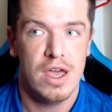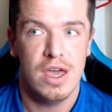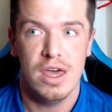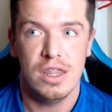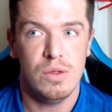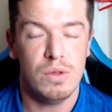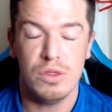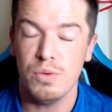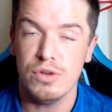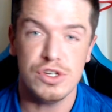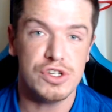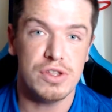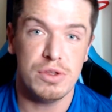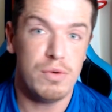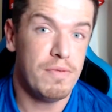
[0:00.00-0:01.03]
they, they were just
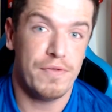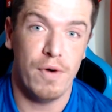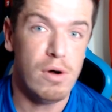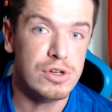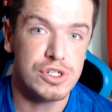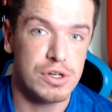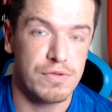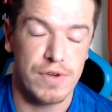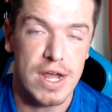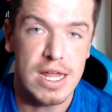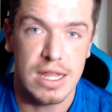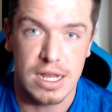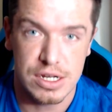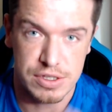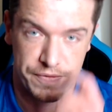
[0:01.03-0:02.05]
they were unfortunate really
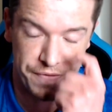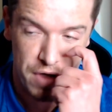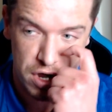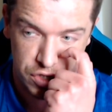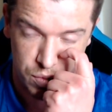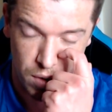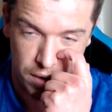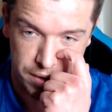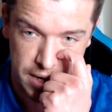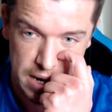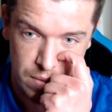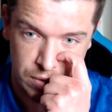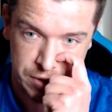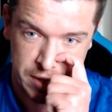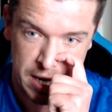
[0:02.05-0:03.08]
because the first one it
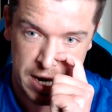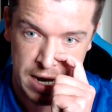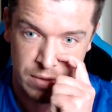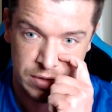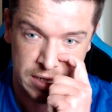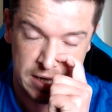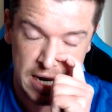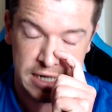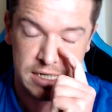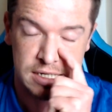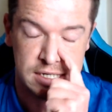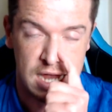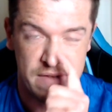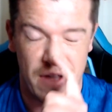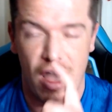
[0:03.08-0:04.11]
was uh, it was a decent
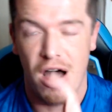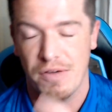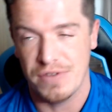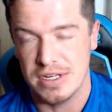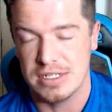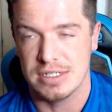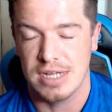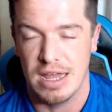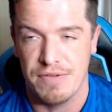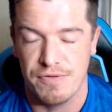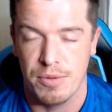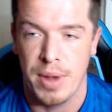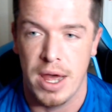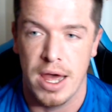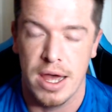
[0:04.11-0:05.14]
save, a half decent save from
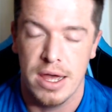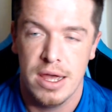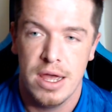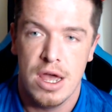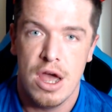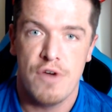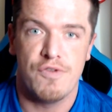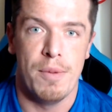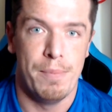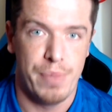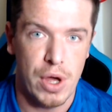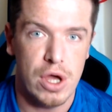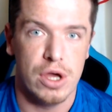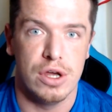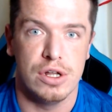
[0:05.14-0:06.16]
uh, from
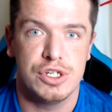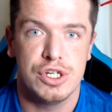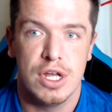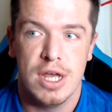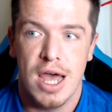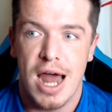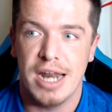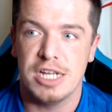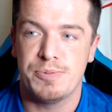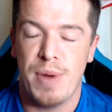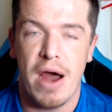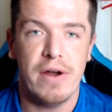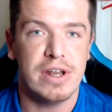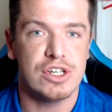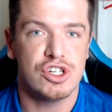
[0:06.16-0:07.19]
Burge, and he's
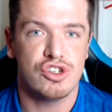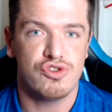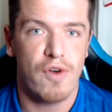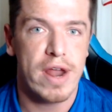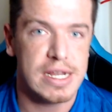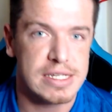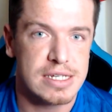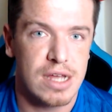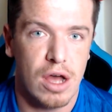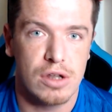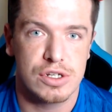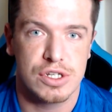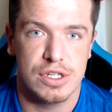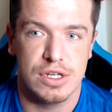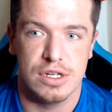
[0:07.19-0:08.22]
parried it straight
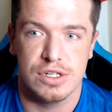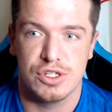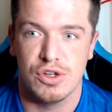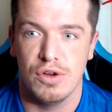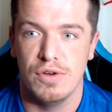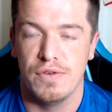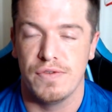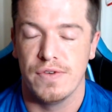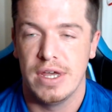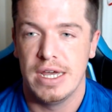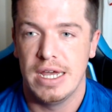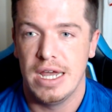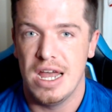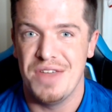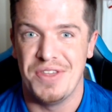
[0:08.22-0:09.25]
onto the sort of
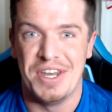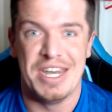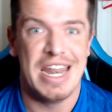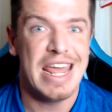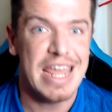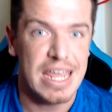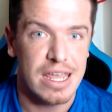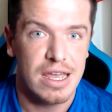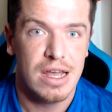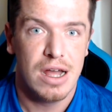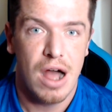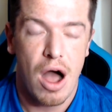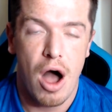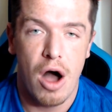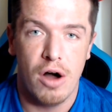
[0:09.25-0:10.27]
at the knee
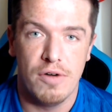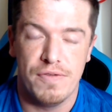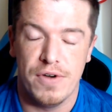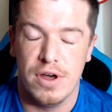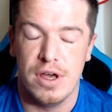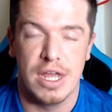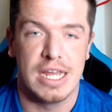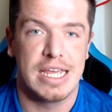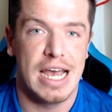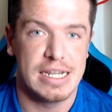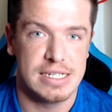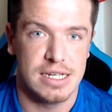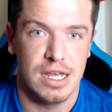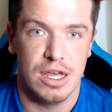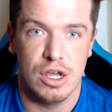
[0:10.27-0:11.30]
of uh,
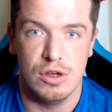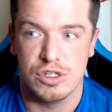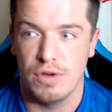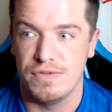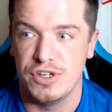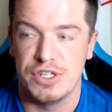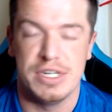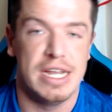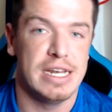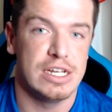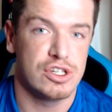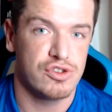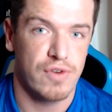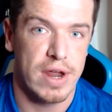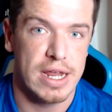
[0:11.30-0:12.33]
Nketiah, who sort of just kneed it
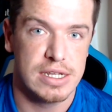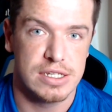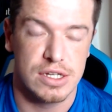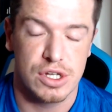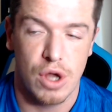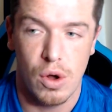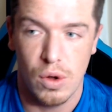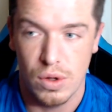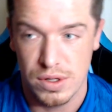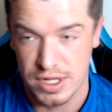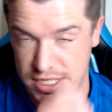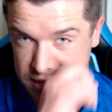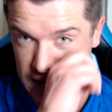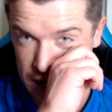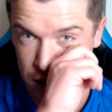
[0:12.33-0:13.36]
straight into the goal. The
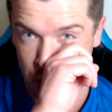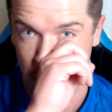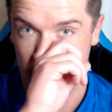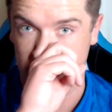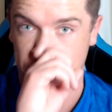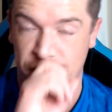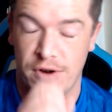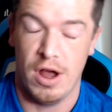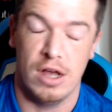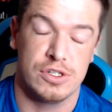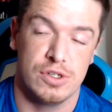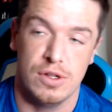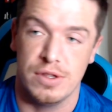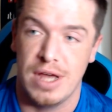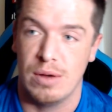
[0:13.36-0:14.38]
second one for
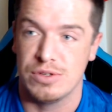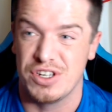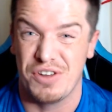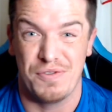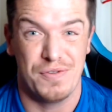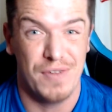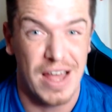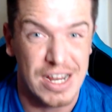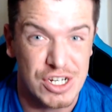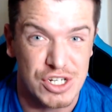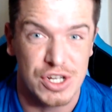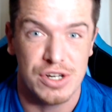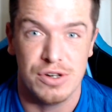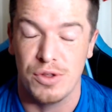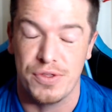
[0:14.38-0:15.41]
Arsenal, that was a
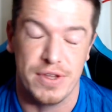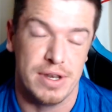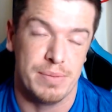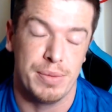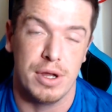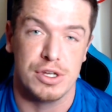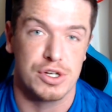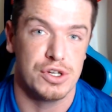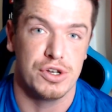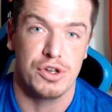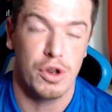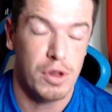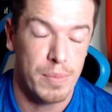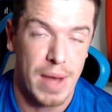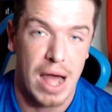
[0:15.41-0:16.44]
deflection. Nothing Burge could have done
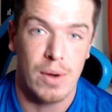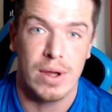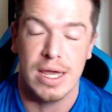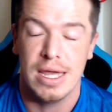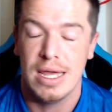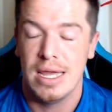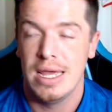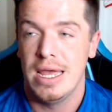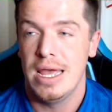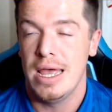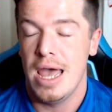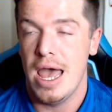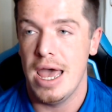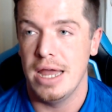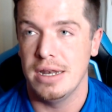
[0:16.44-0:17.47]
about it.
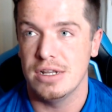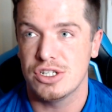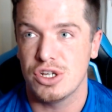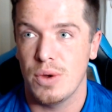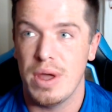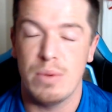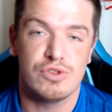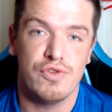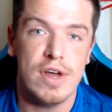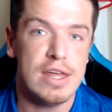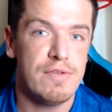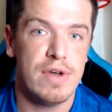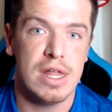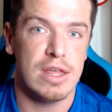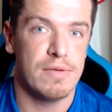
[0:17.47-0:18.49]
And so it was really,
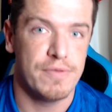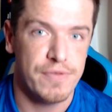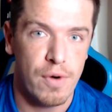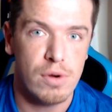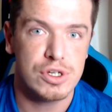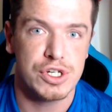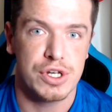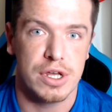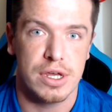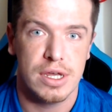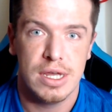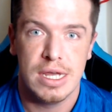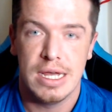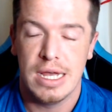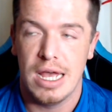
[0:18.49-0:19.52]
really unfortunate.
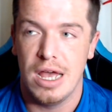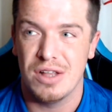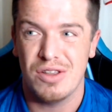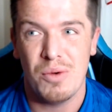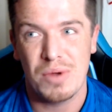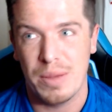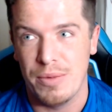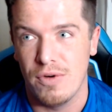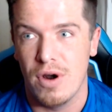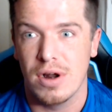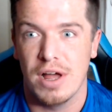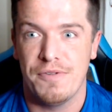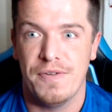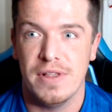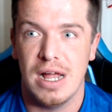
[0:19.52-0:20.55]
Uh, don't get me wrong, I
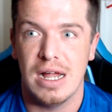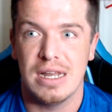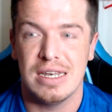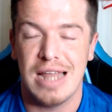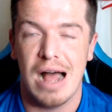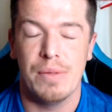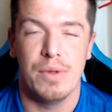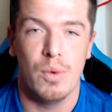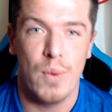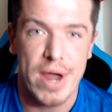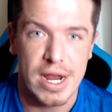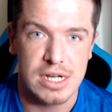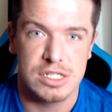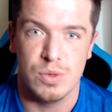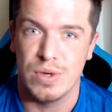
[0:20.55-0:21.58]
feel like down the
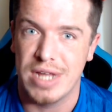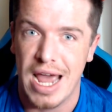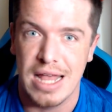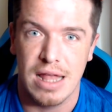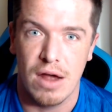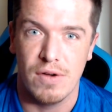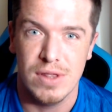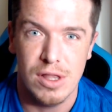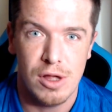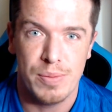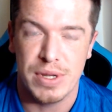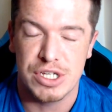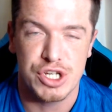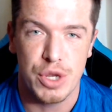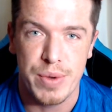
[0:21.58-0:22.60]
wings they were getting there a little
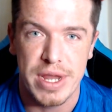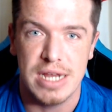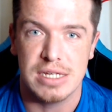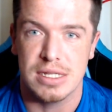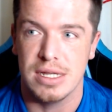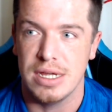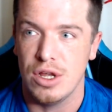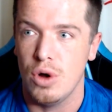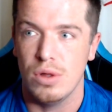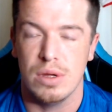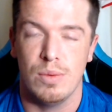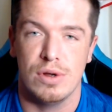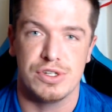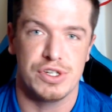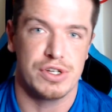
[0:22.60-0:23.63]
bit too easily. All it
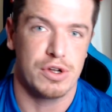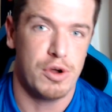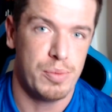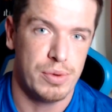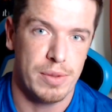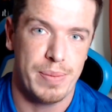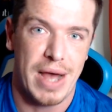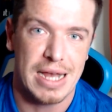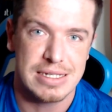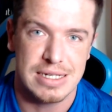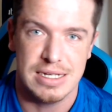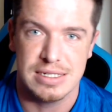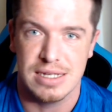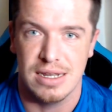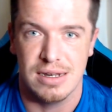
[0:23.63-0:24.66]
was was a couple of
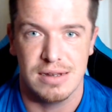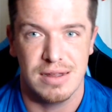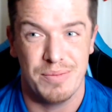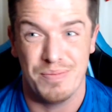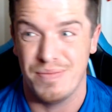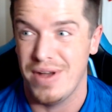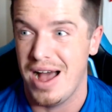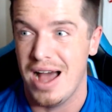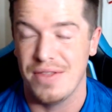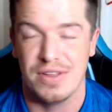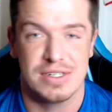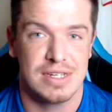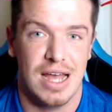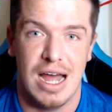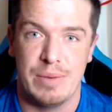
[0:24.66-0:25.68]
passes and either
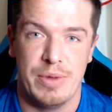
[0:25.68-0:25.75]
side, be